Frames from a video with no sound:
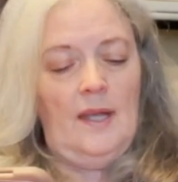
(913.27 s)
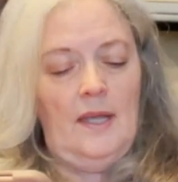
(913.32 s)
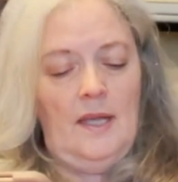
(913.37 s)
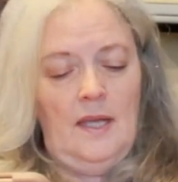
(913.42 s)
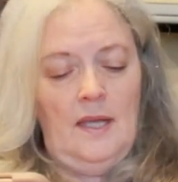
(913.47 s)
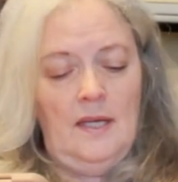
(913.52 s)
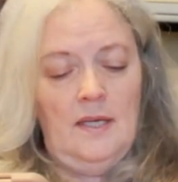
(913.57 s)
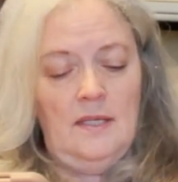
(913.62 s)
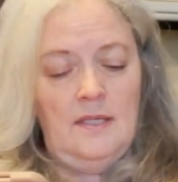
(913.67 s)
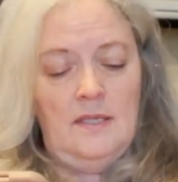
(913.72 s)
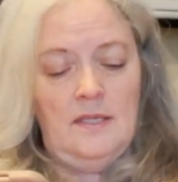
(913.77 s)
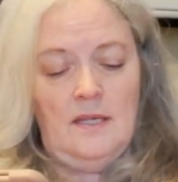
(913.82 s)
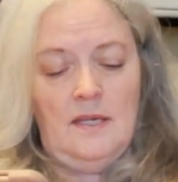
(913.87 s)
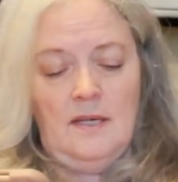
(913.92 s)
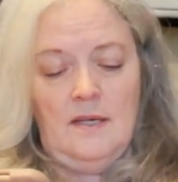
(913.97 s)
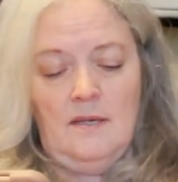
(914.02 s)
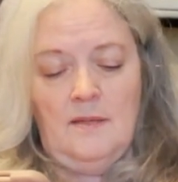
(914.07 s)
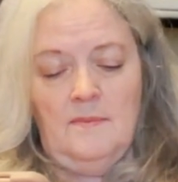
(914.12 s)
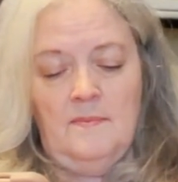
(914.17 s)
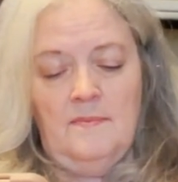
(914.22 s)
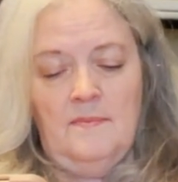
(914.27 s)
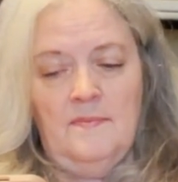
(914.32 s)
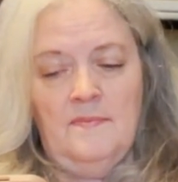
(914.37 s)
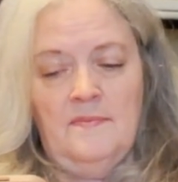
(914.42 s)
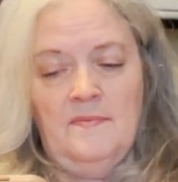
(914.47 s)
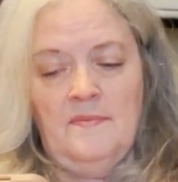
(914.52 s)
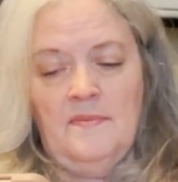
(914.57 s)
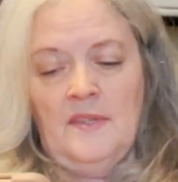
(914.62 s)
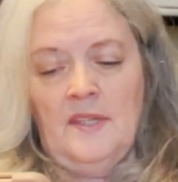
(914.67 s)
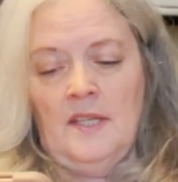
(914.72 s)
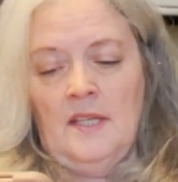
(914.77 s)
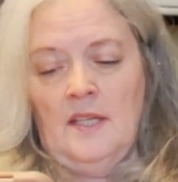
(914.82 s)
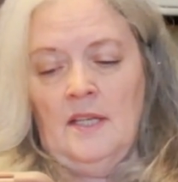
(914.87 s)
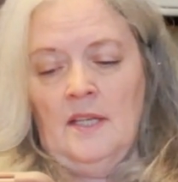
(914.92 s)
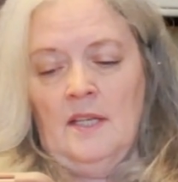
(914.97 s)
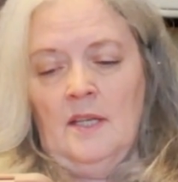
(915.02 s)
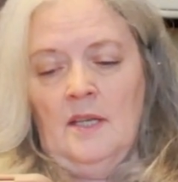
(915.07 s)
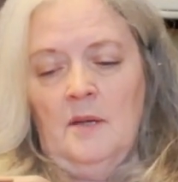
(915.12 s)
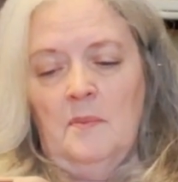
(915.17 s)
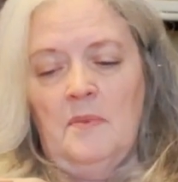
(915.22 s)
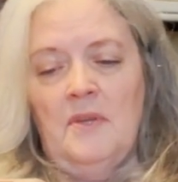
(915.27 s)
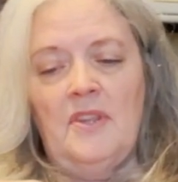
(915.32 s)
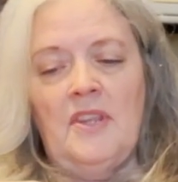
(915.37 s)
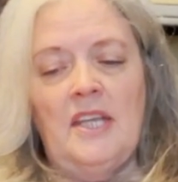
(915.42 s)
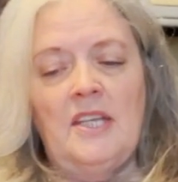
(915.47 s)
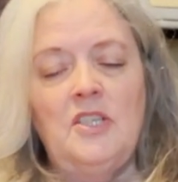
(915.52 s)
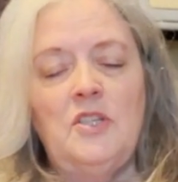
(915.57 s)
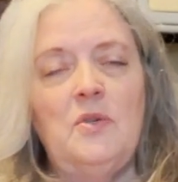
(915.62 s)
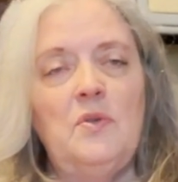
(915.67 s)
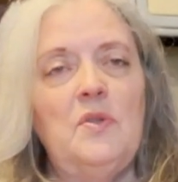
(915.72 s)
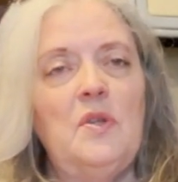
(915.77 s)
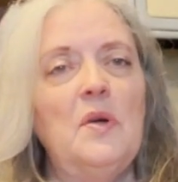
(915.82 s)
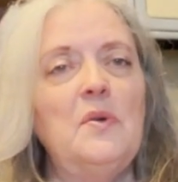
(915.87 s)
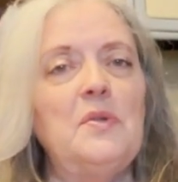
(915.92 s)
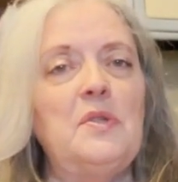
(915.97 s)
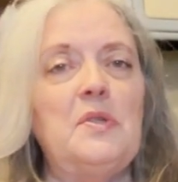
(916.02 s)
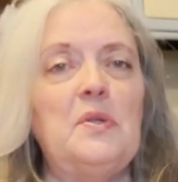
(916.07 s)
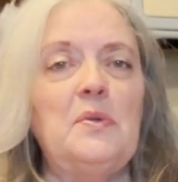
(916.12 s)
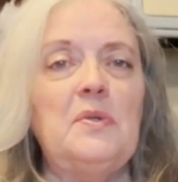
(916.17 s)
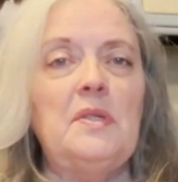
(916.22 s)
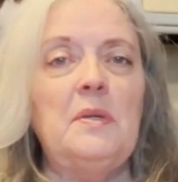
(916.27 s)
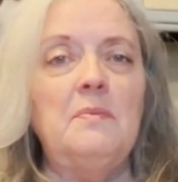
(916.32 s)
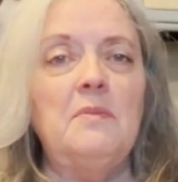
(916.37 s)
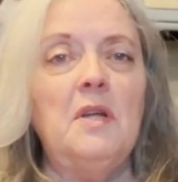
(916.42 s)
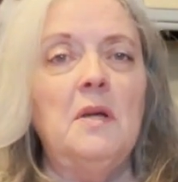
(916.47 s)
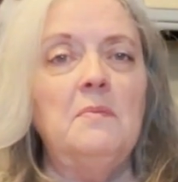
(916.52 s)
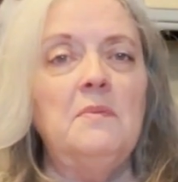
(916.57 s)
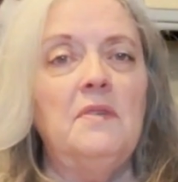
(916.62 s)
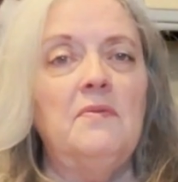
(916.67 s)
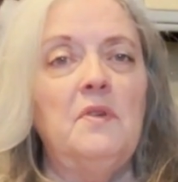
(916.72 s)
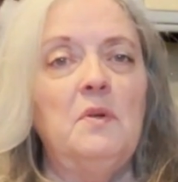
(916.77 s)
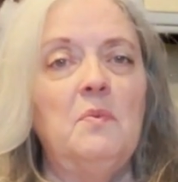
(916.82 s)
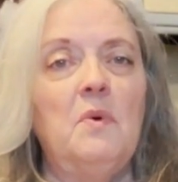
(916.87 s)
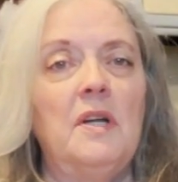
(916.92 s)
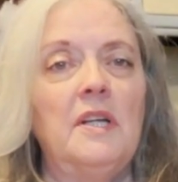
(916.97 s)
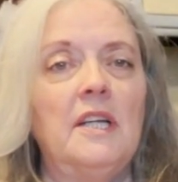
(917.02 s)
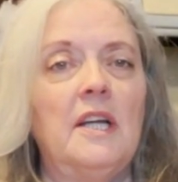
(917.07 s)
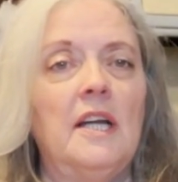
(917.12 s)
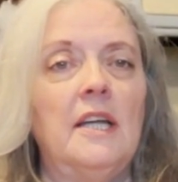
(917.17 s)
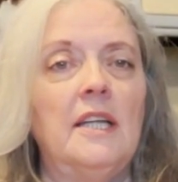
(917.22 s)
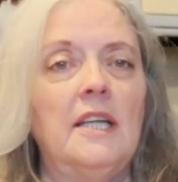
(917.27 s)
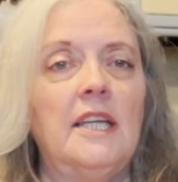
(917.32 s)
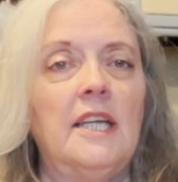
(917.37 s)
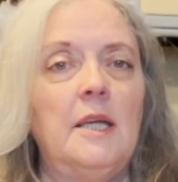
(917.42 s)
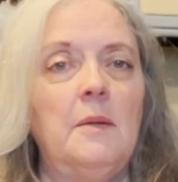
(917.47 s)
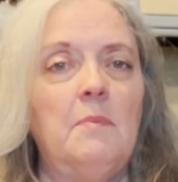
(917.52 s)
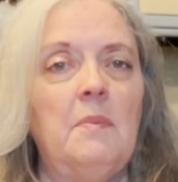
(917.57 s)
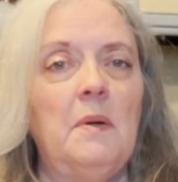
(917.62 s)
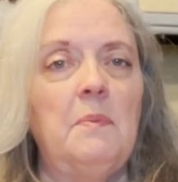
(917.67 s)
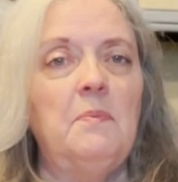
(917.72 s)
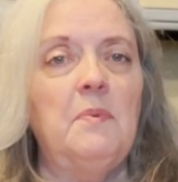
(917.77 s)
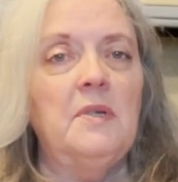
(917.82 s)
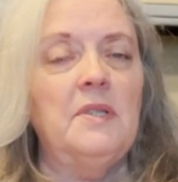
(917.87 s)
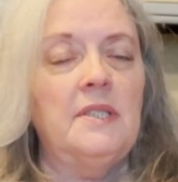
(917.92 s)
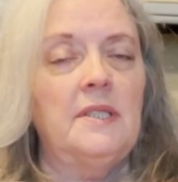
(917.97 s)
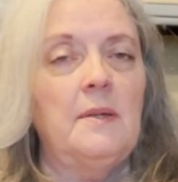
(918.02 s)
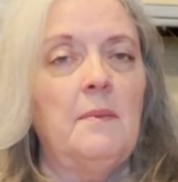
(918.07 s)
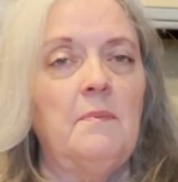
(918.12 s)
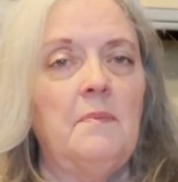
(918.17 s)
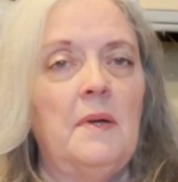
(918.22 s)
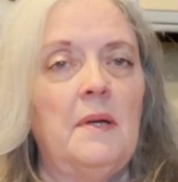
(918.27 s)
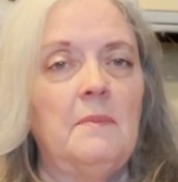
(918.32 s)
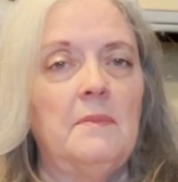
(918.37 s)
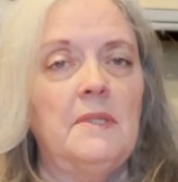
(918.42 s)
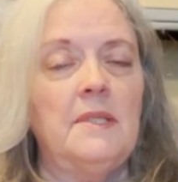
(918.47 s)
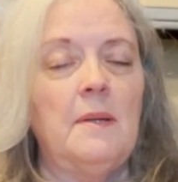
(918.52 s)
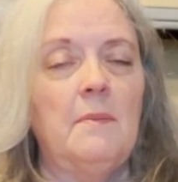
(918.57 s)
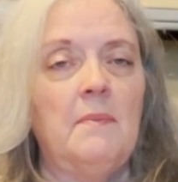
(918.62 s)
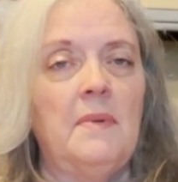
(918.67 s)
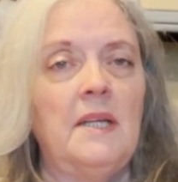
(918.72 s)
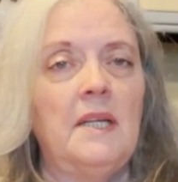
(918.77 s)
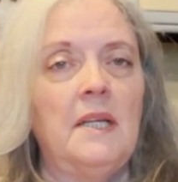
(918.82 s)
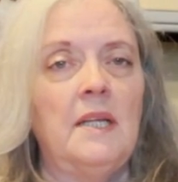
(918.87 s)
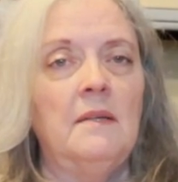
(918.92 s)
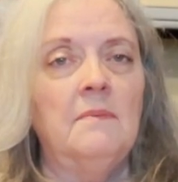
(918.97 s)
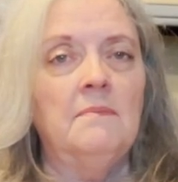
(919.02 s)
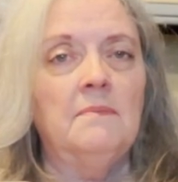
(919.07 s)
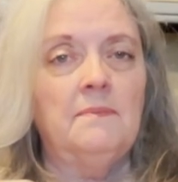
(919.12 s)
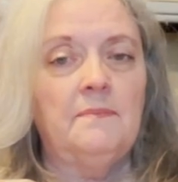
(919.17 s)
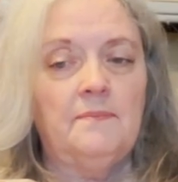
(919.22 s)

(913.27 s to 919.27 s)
And, but they do those. So sometimes if you want to kind of keep up with somebody,